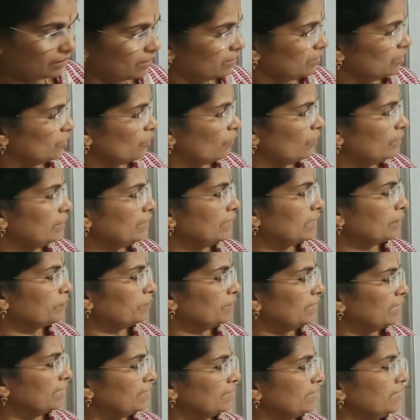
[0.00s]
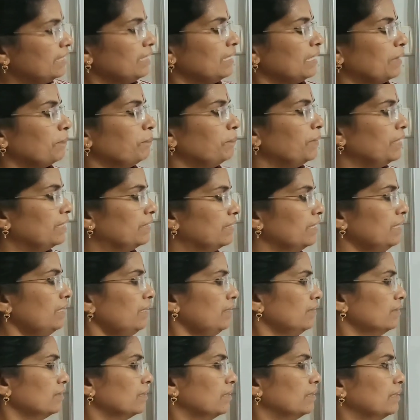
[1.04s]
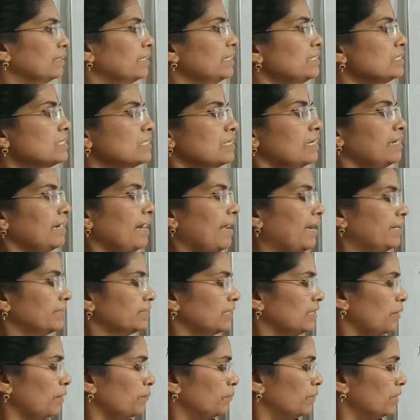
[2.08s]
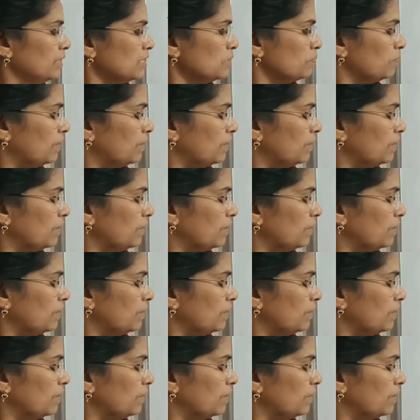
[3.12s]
Non-terminating repeated is rational numbers,